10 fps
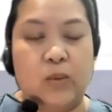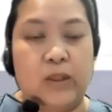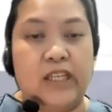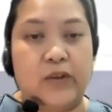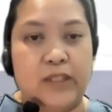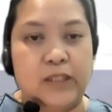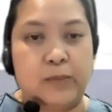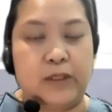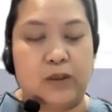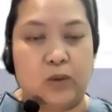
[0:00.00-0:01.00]
will increase
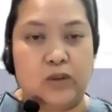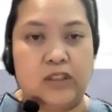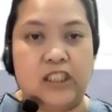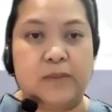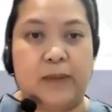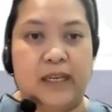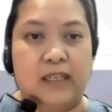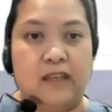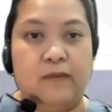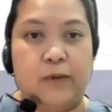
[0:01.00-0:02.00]
preload just by
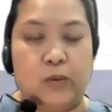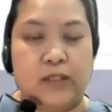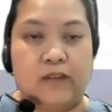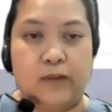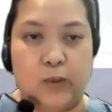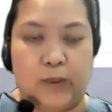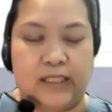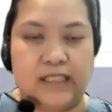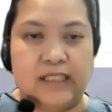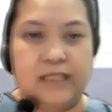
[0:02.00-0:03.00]
infusing
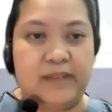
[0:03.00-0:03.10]
fluids.